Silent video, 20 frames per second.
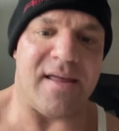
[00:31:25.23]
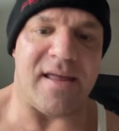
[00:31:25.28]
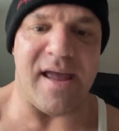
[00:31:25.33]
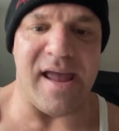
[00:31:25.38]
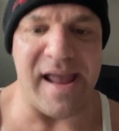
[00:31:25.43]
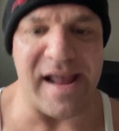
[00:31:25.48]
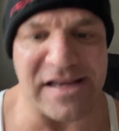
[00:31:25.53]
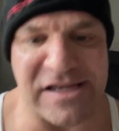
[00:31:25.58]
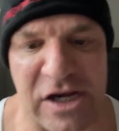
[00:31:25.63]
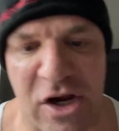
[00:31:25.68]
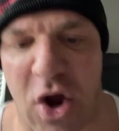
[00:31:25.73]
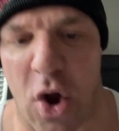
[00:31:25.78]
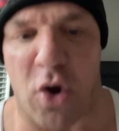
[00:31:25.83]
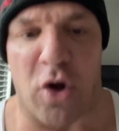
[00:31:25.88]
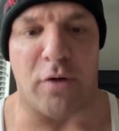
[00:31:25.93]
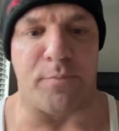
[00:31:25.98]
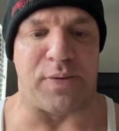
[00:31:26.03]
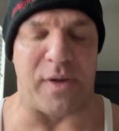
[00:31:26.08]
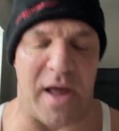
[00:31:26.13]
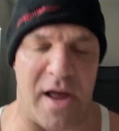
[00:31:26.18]
It's a
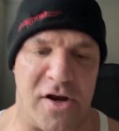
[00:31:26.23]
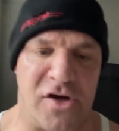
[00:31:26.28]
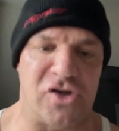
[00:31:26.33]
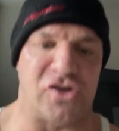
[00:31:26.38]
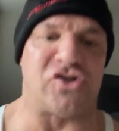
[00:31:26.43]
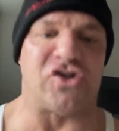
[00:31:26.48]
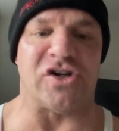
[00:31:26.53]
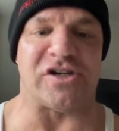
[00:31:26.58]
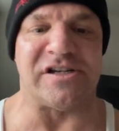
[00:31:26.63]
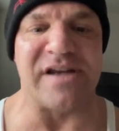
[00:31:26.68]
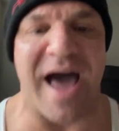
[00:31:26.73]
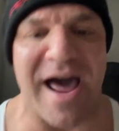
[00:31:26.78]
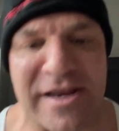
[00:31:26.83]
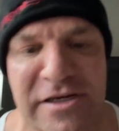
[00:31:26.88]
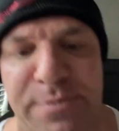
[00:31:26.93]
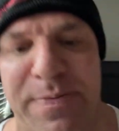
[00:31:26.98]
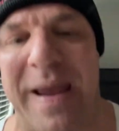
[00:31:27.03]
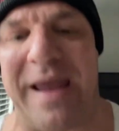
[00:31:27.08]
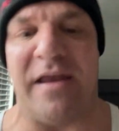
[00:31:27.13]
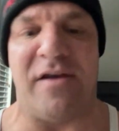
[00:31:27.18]
cold plunge, just not as
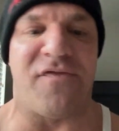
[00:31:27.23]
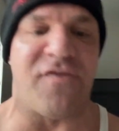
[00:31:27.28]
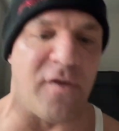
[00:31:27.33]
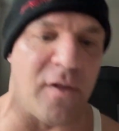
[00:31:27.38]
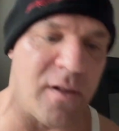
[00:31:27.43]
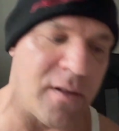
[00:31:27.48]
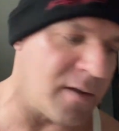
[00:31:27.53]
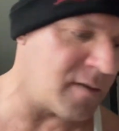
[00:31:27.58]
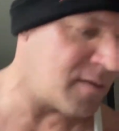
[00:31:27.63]
painful.